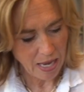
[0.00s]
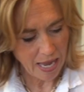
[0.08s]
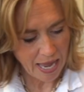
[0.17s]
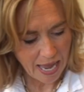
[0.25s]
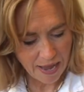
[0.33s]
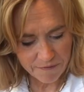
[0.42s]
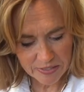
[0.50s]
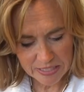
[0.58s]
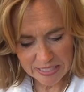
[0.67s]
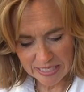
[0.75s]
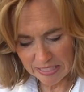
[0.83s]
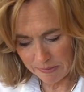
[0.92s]
A half a
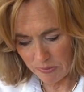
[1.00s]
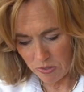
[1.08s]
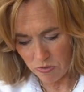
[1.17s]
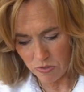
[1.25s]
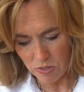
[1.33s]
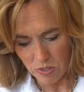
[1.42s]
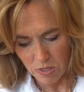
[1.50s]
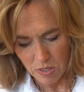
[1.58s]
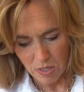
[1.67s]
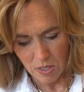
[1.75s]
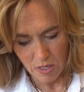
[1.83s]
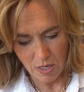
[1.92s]
teaspoon
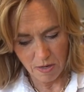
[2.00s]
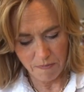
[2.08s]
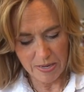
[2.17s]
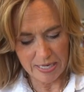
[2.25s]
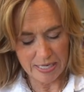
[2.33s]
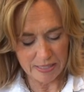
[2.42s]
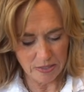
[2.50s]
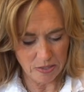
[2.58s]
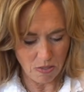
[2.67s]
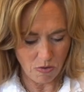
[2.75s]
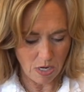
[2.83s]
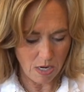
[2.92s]
of baking
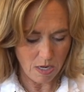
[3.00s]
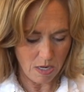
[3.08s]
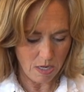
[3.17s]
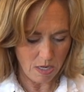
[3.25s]
soda.